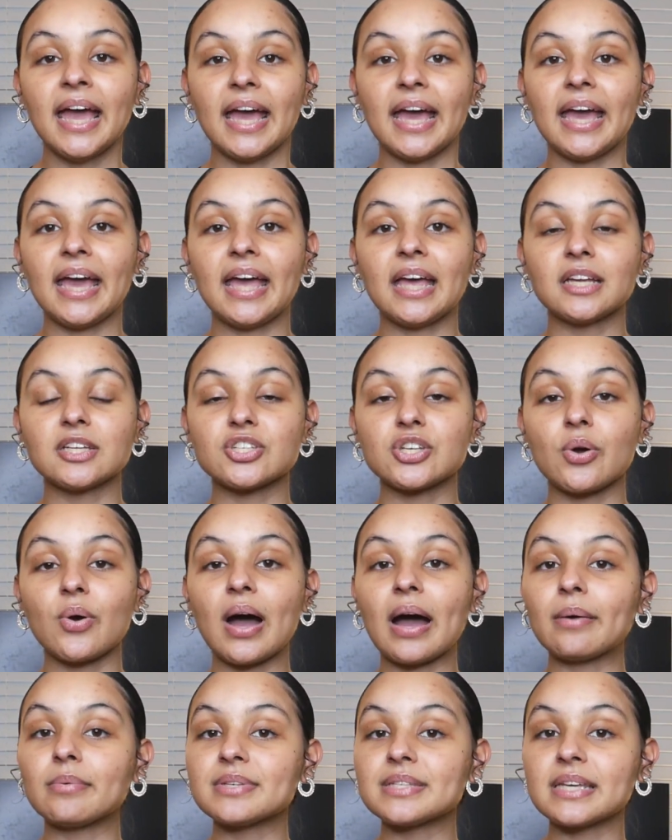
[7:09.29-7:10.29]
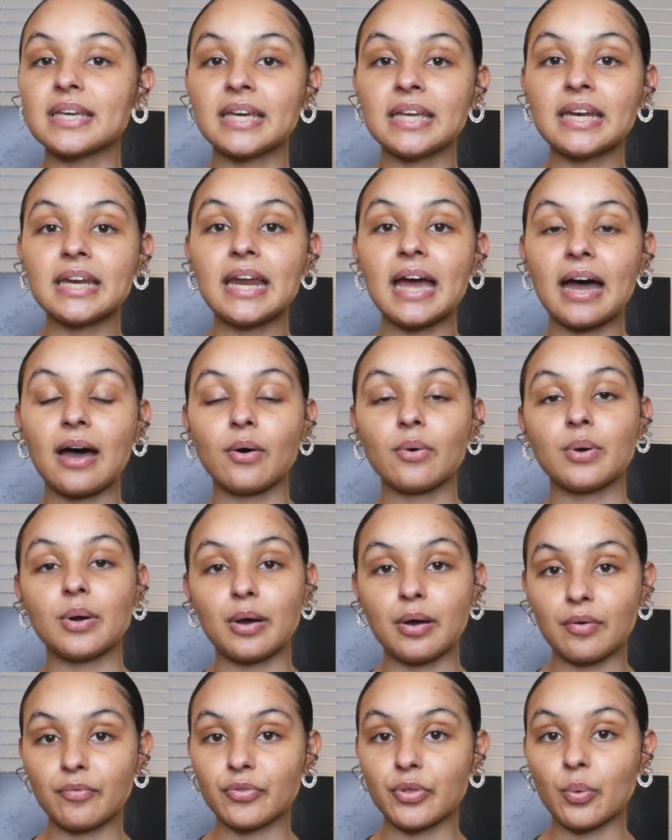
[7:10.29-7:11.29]
And so I was in and out
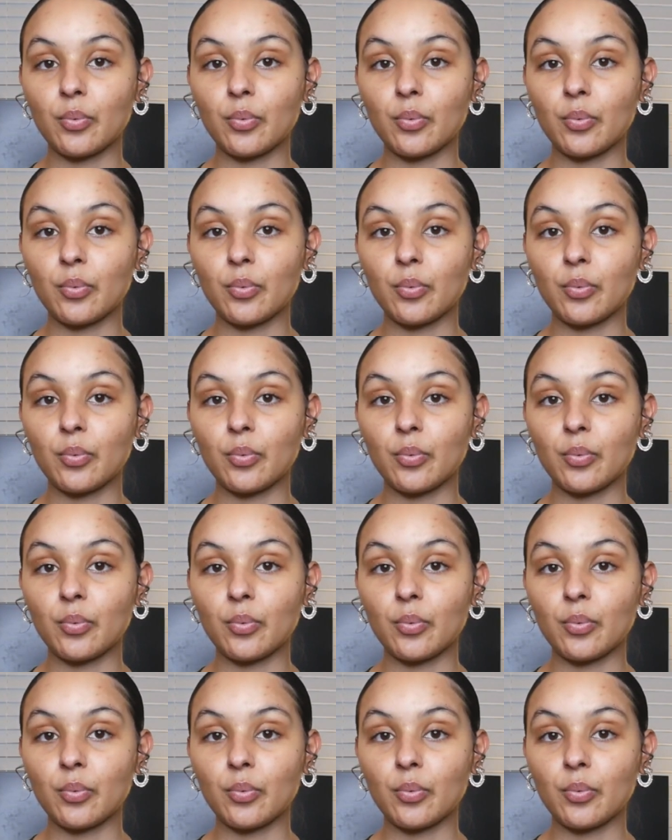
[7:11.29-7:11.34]
of